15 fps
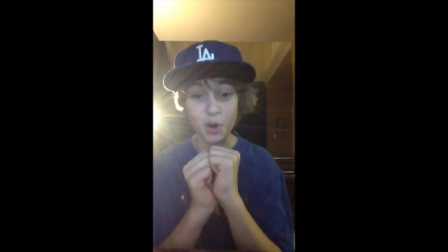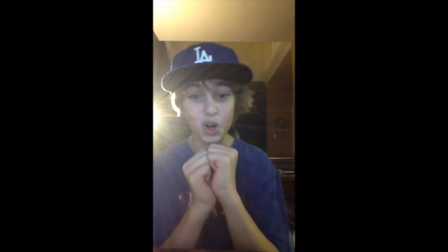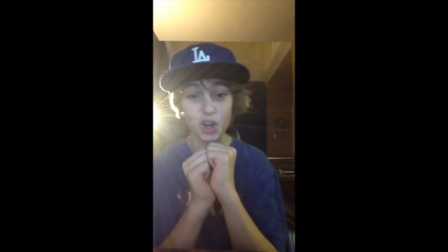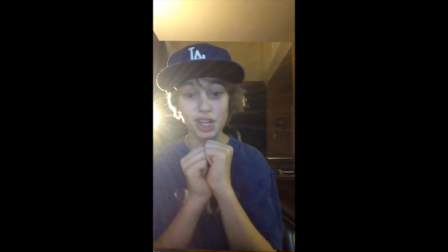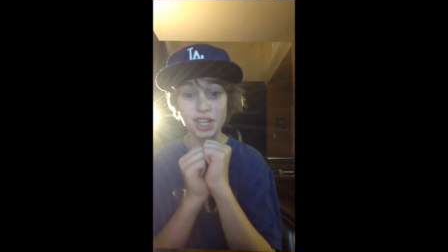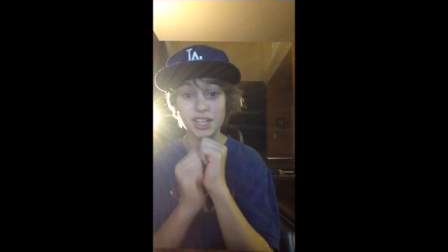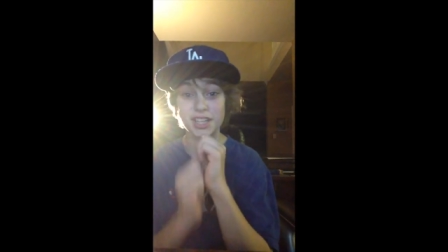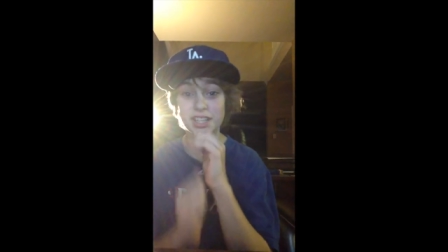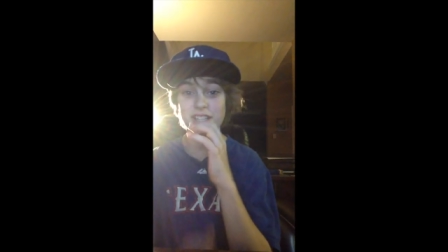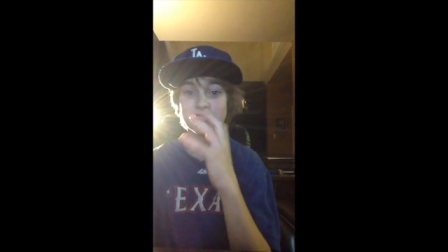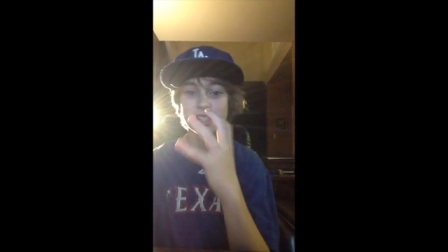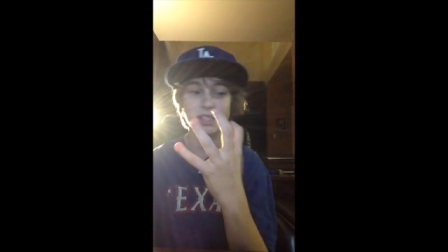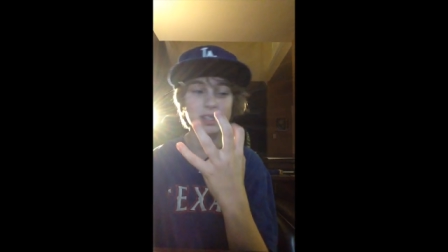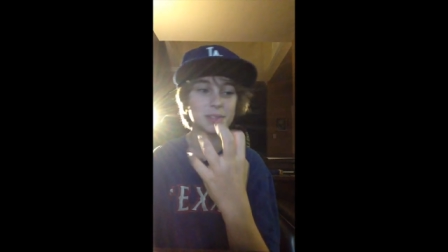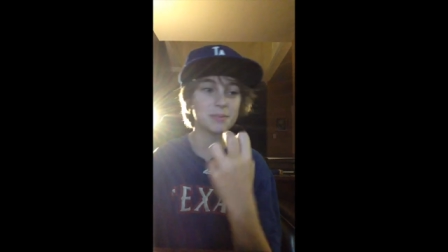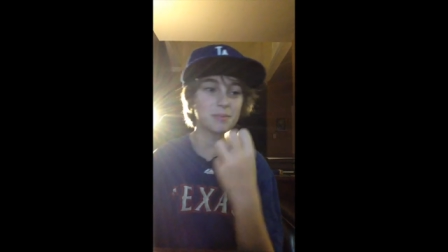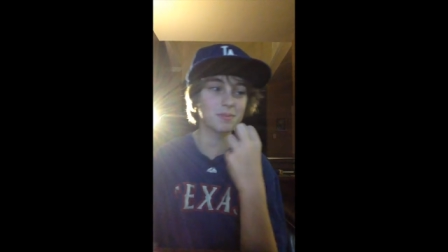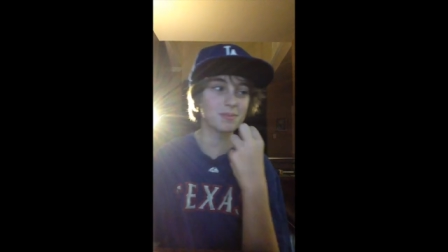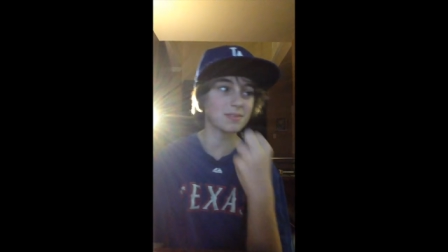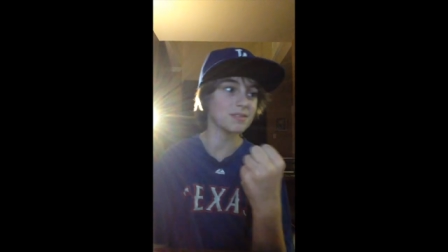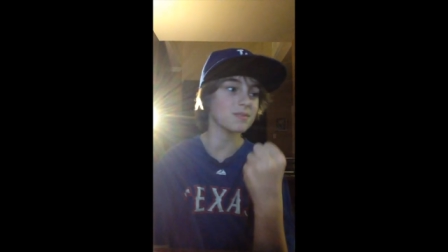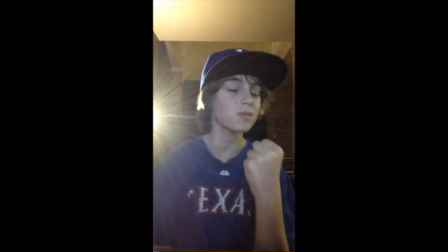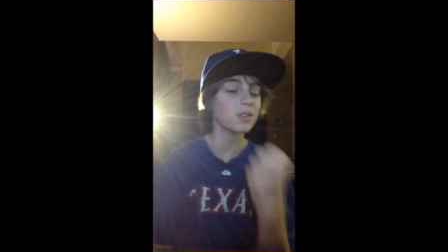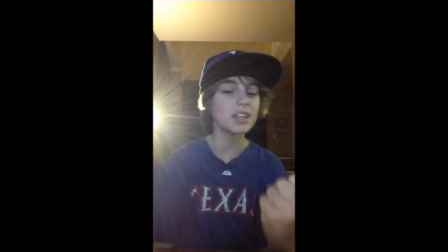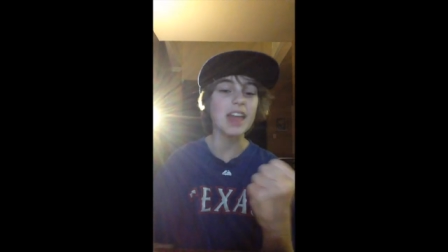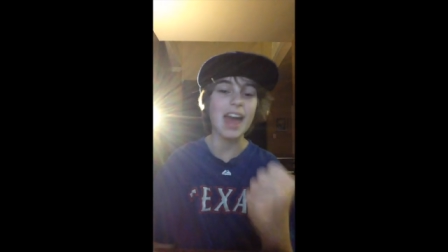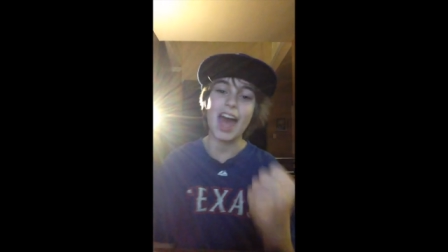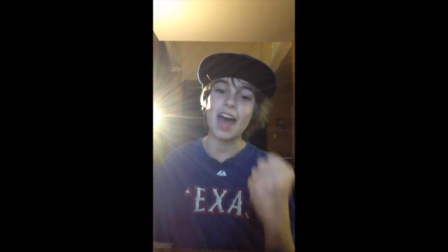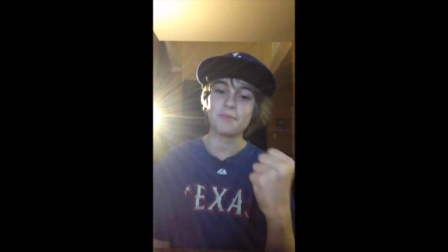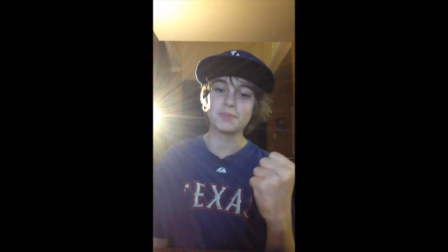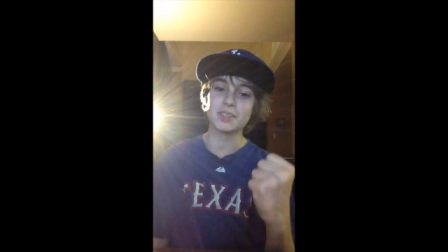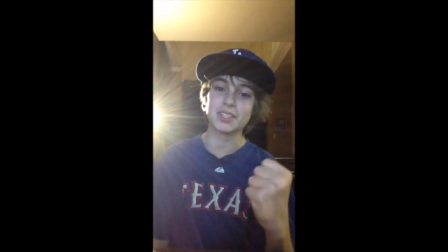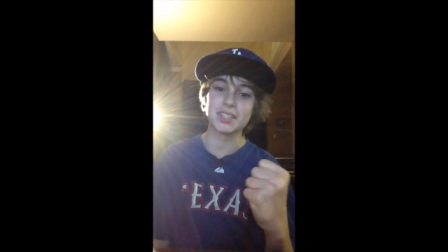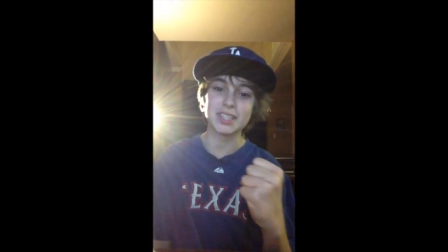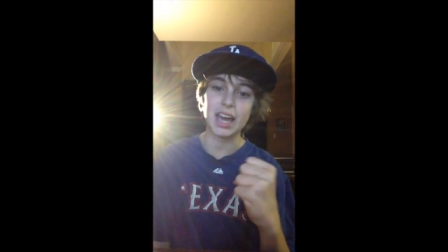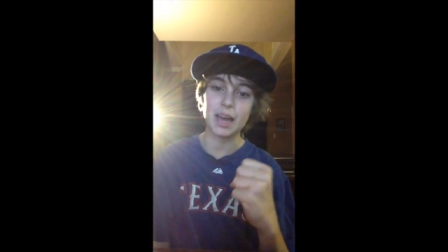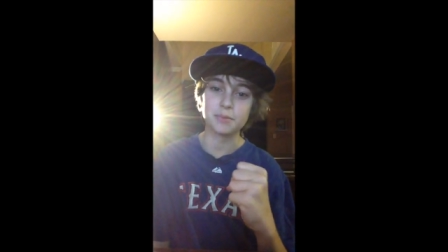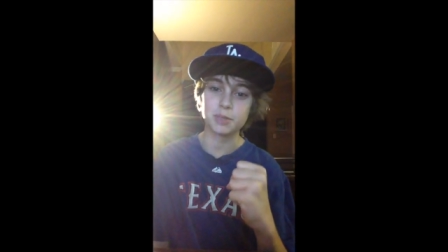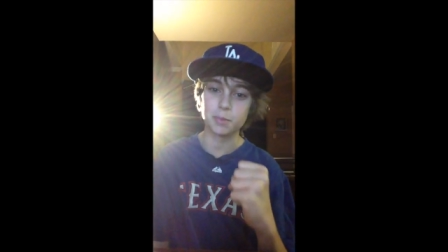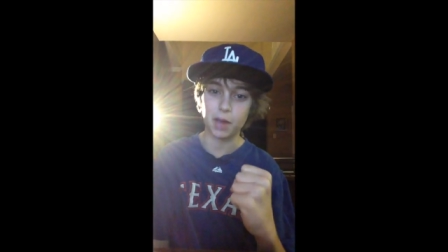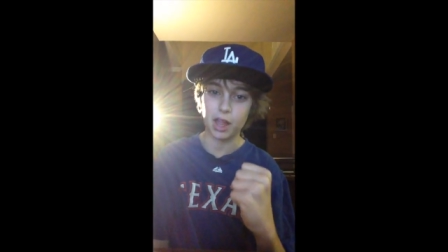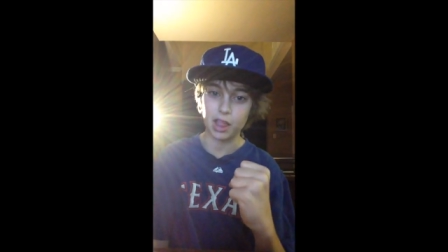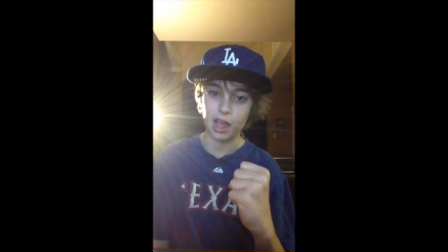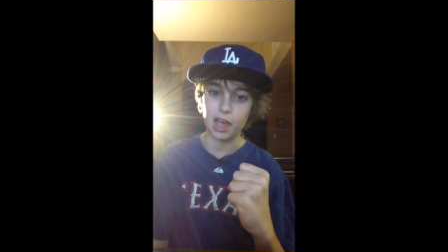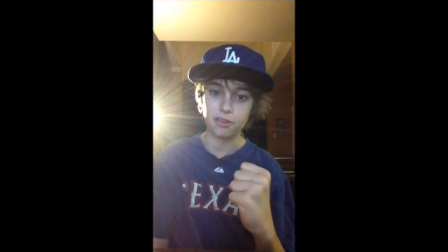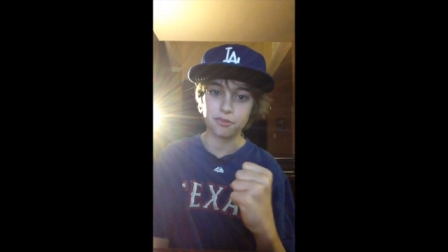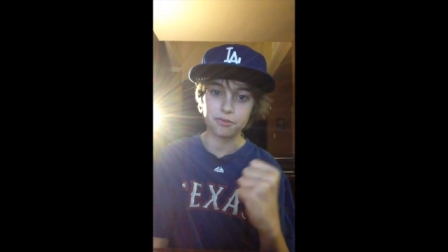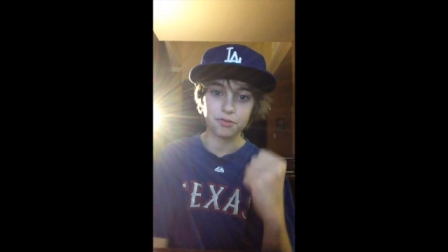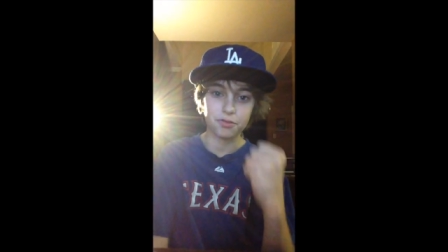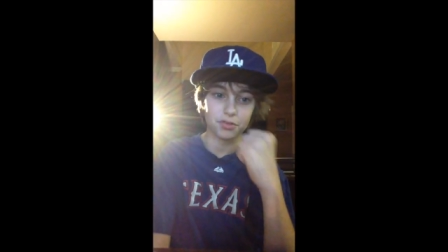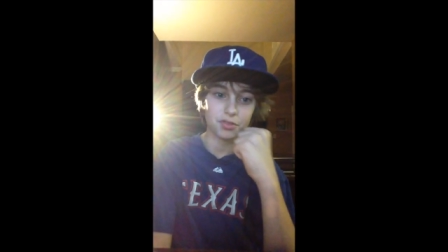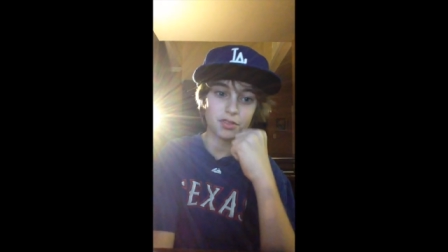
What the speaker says: part is one of the happiest times in my life.